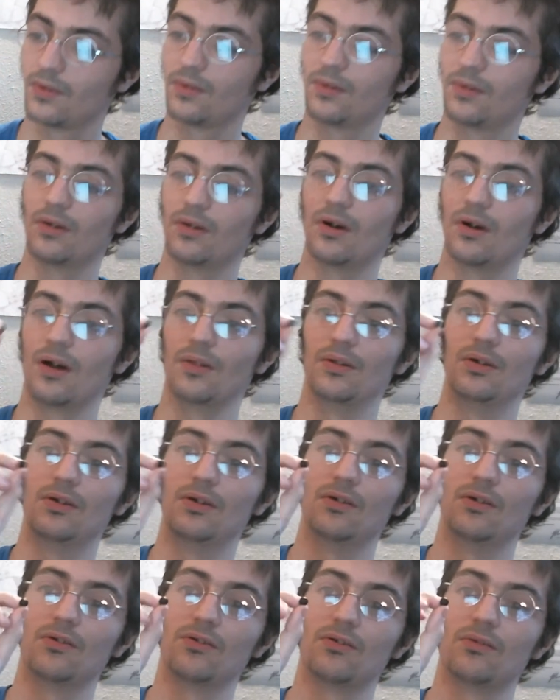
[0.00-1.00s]
on
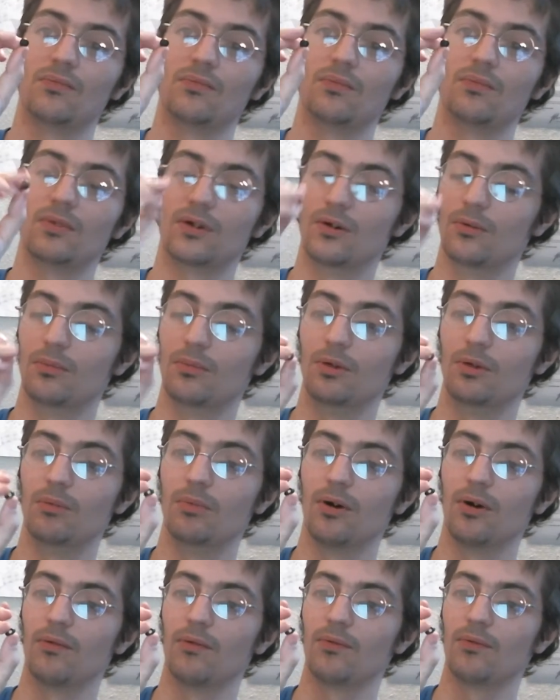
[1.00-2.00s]
these, it would be
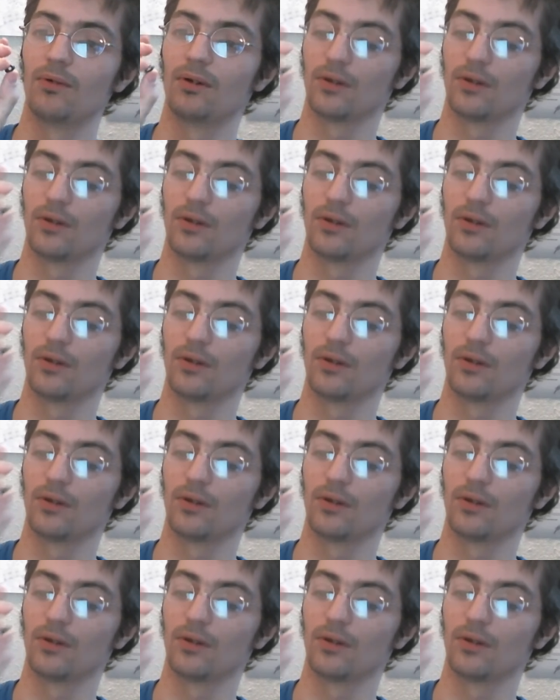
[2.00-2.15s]
perfect.